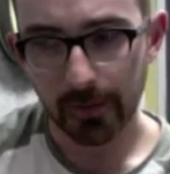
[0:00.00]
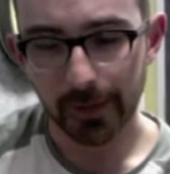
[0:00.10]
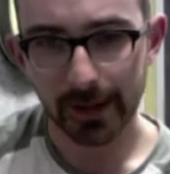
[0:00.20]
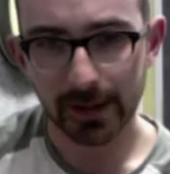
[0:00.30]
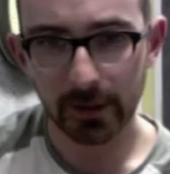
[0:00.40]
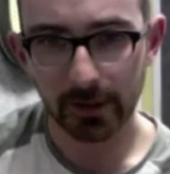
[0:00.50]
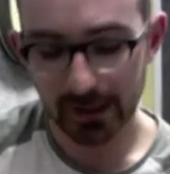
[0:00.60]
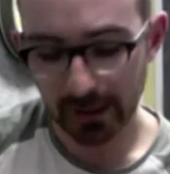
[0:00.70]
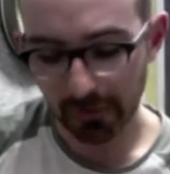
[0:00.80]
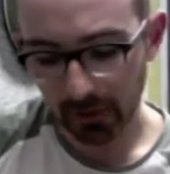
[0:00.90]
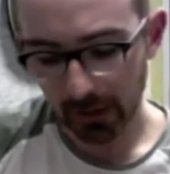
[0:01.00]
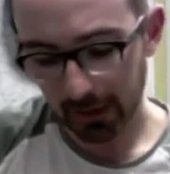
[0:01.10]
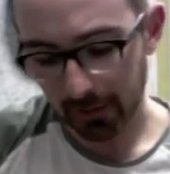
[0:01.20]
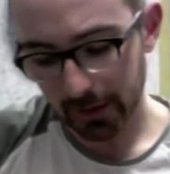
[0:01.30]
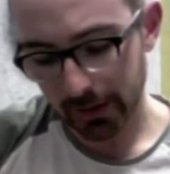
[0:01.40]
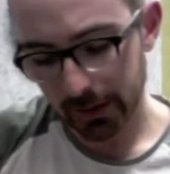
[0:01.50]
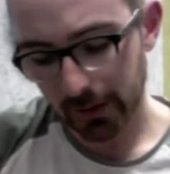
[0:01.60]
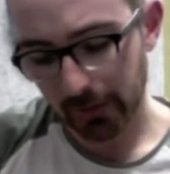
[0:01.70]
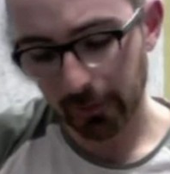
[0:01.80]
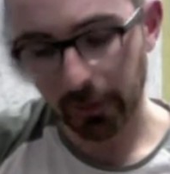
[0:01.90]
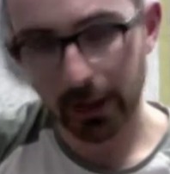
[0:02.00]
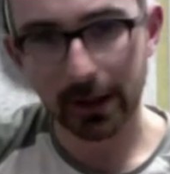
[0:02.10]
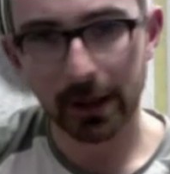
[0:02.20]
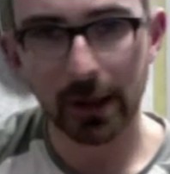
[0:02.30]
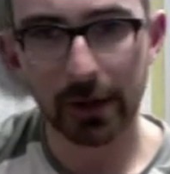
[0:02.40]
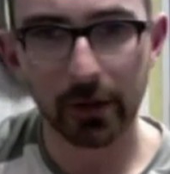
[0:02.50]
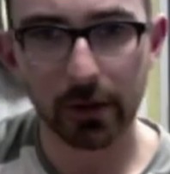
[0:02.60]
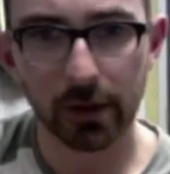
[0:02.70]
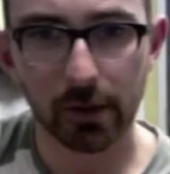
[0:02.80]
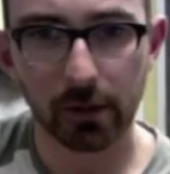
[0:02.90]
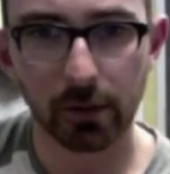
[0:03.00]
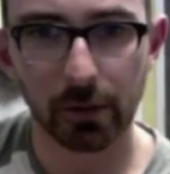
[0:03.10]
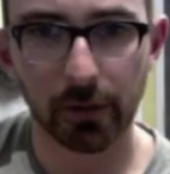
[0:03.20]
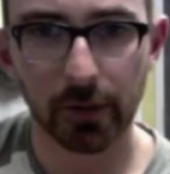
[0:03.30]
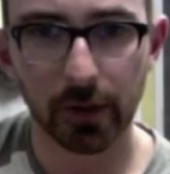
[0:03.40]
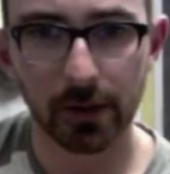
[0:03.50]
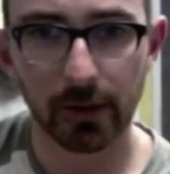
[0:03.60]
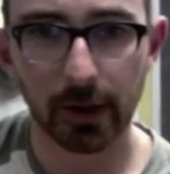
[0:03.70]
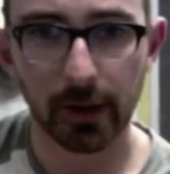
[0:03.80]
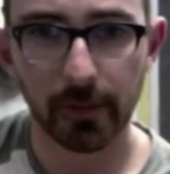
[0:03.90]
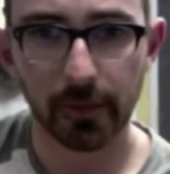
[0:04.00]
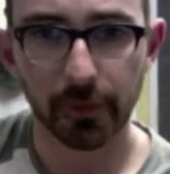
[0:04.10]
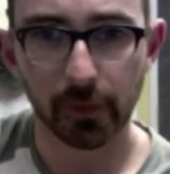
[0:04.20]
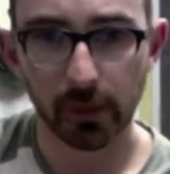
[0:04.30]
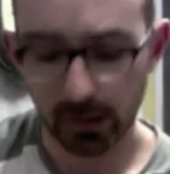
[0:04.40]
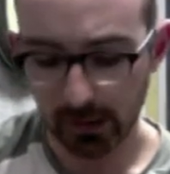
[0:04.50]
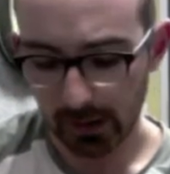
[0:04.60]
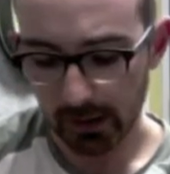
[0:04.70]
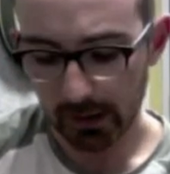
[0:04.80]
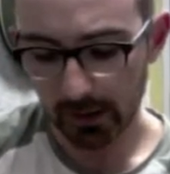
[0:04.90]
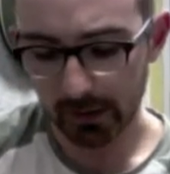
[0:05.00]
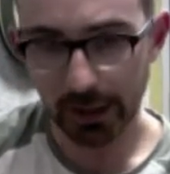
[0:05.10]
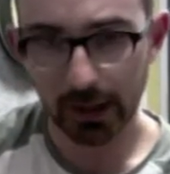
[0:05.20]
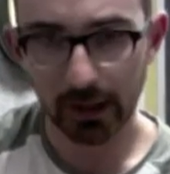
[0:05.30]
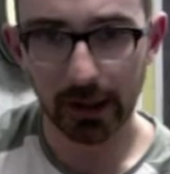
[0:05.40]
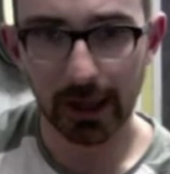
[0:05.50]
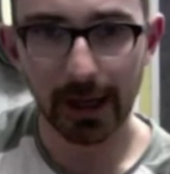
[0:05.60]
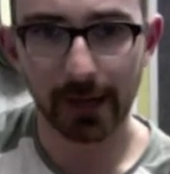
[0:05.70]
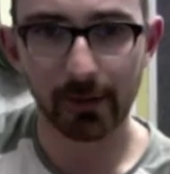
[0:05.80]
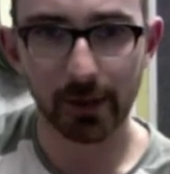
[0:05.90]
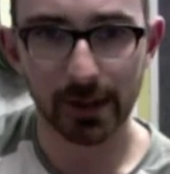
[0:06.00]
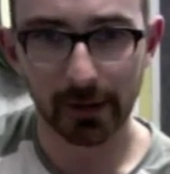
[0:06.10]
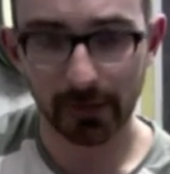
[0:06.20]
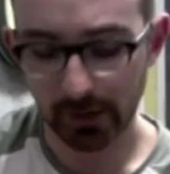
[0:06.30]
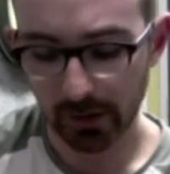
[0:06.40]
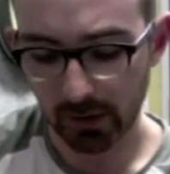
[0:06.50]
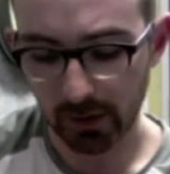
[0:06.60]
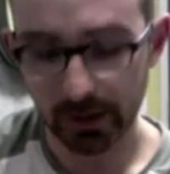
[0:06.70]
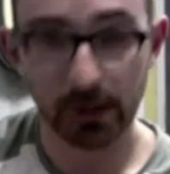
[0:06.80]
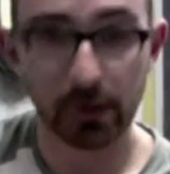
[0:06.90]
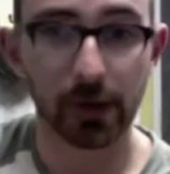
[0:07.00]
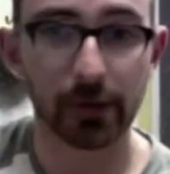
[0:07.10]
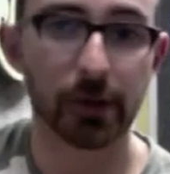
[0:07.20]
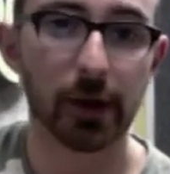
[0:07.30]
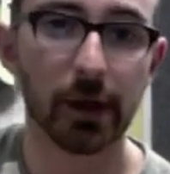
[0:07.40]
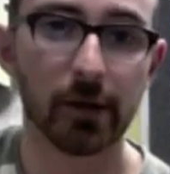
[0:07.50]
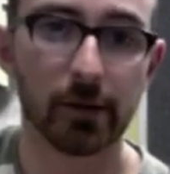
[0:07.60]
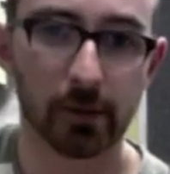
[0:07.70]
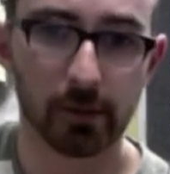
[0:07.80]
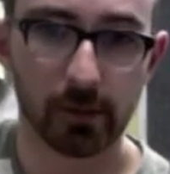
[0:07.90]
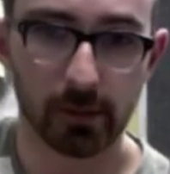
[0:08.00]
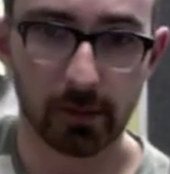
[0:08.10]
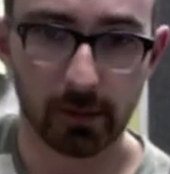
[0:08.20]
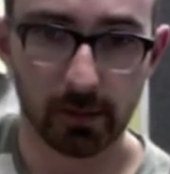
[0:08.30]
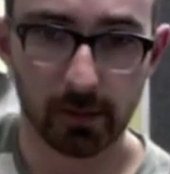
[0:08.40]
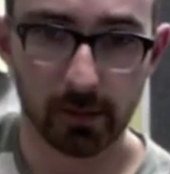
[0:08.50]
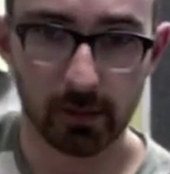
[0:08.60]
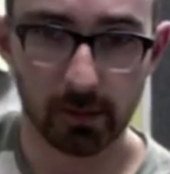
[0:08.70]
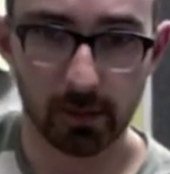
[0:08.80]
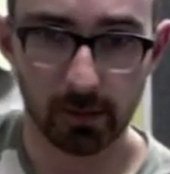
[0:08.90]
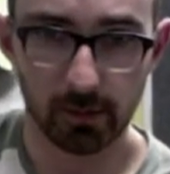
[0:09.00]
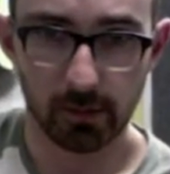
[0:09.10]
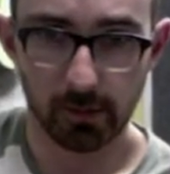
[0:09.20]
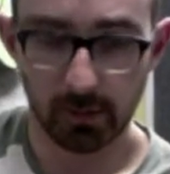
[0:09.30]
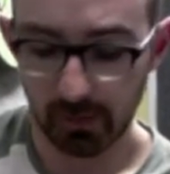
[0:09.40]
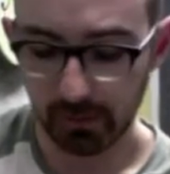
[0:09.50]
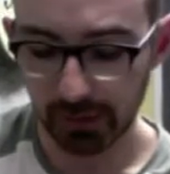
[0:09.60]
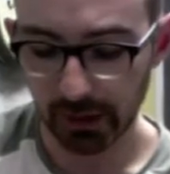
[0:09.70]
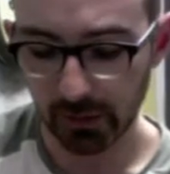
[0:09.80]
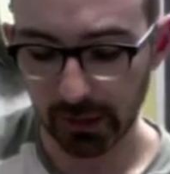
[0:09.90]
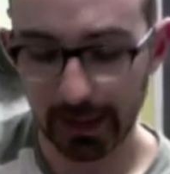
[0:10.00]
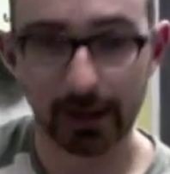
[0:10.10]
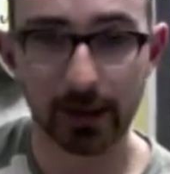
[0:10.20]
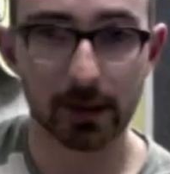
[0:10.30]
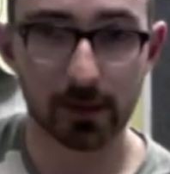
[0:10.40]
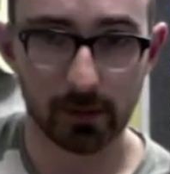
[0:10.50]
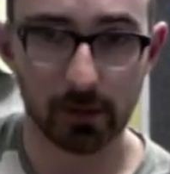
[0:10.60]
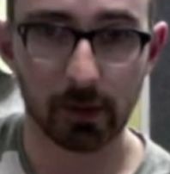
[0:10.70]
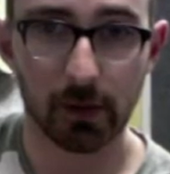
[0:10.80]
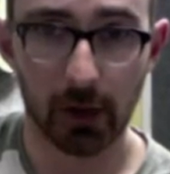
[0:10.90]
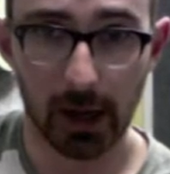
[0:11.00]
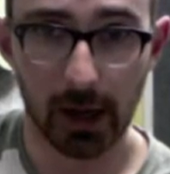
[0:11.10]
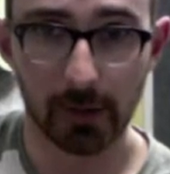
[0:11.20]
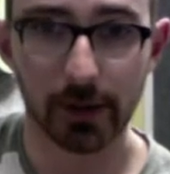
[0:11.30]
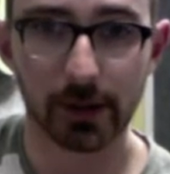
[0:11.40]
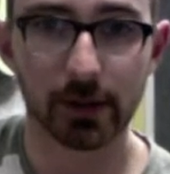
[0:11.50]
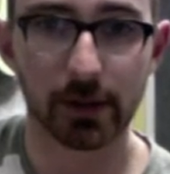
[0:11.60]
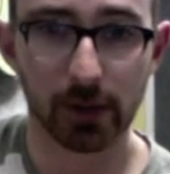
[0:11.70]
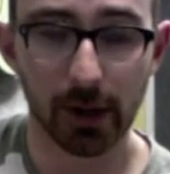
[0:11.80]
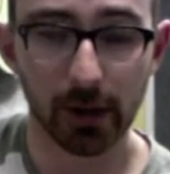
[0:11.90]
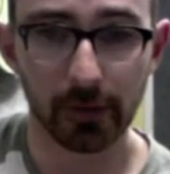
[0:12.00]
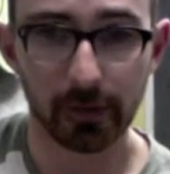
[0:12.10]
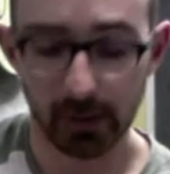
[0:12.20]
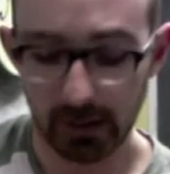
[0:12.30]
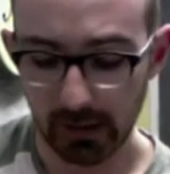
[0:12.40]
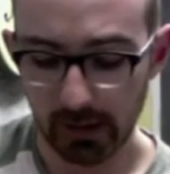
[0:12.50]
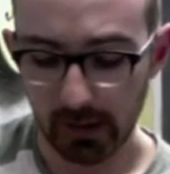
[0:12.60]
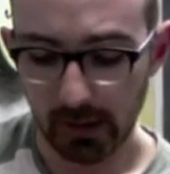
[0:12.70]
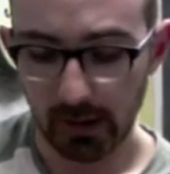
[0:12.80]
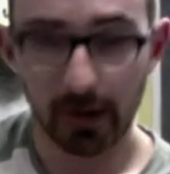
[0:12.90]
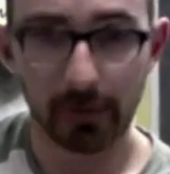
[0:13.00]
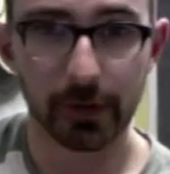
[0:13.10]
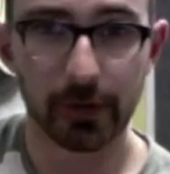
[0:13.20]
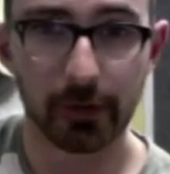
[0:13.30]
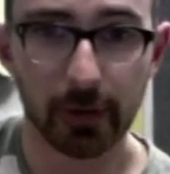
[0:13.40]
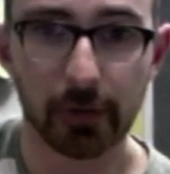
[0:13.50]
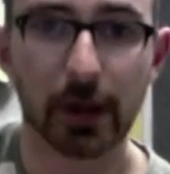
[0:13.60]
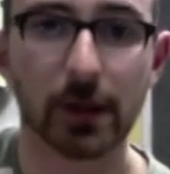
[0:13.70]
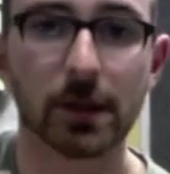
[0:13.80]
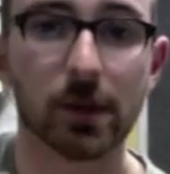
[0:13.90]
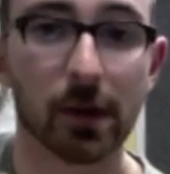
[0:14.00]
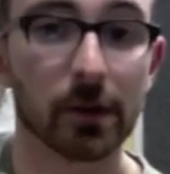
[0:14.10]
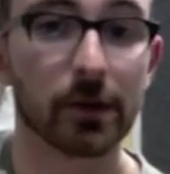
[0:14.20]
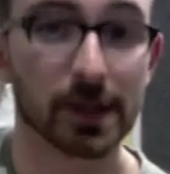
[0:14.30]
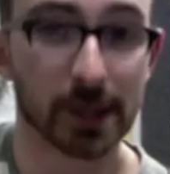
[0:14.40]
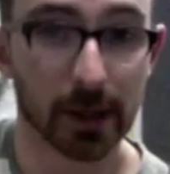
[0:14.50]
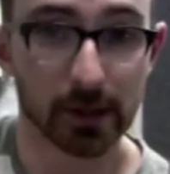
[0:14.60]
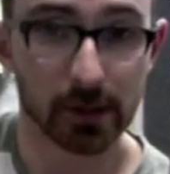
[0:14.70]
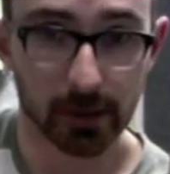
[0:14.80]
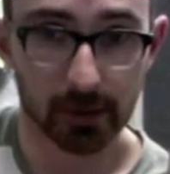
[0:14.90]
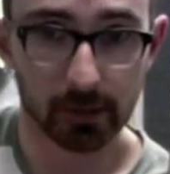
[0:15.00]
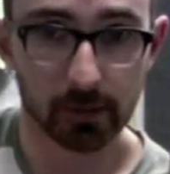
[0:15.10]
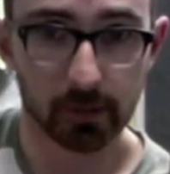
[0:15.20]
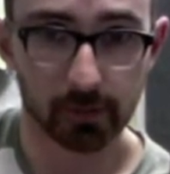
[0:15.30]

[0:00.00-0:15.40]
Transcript: Now this is a little bit different here. What I do is I'm fretting the 11th with my 1st finger, then I'm gently laying my 2nd finger across the 12th fret so that we get the harmonics on the 12th of the 5th and the 12th of the 6th string.